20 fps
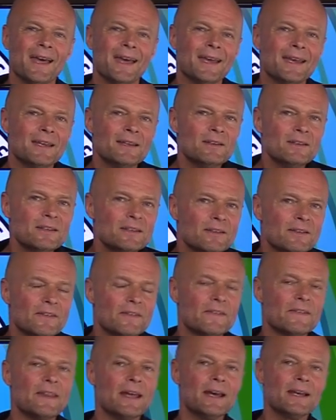And
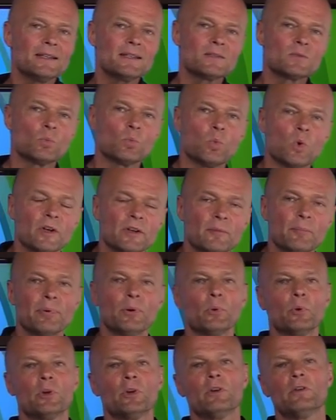that's one
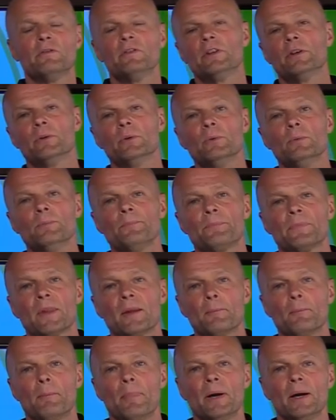point of view.
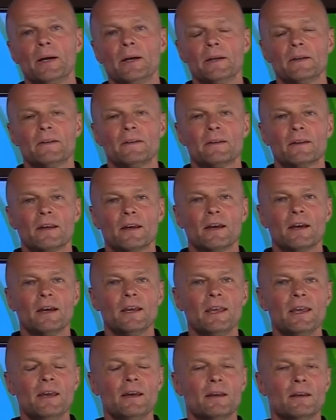But
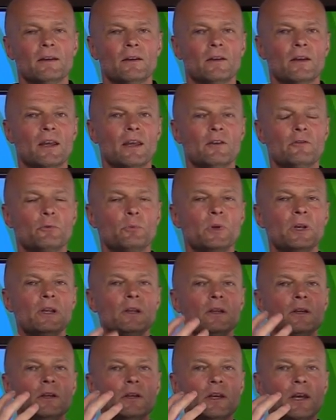again, if we
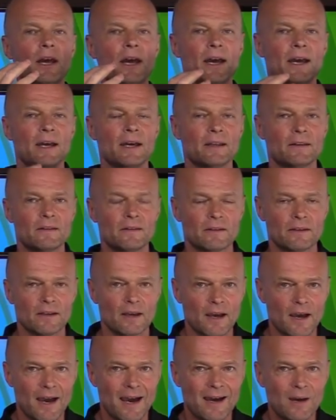look at
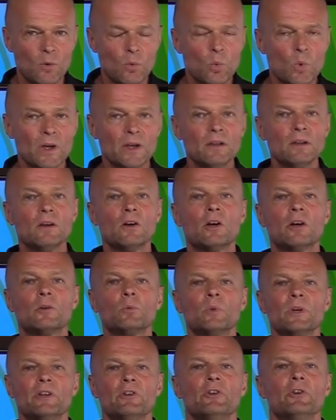how well are
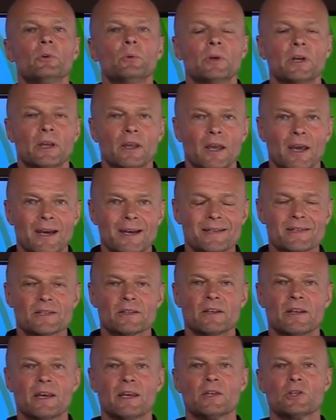we doing as
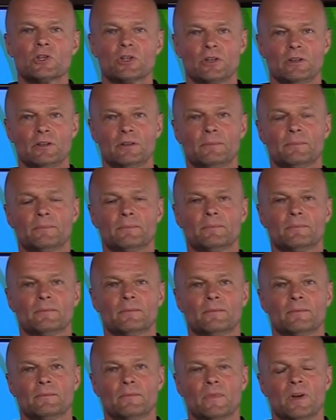a nation,
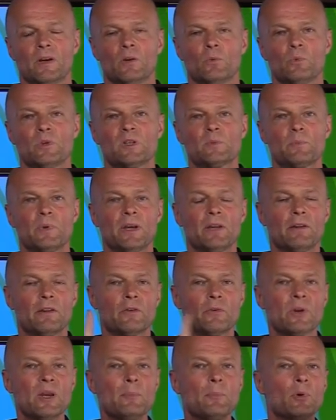we spend
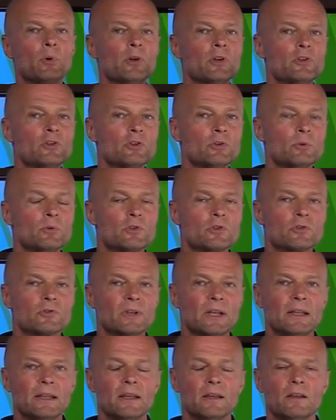$3.2
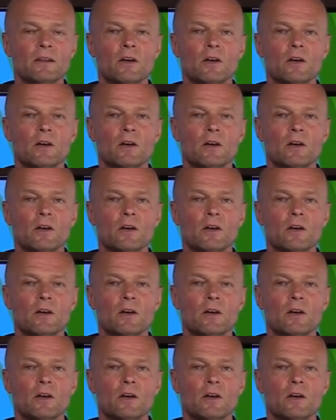trillion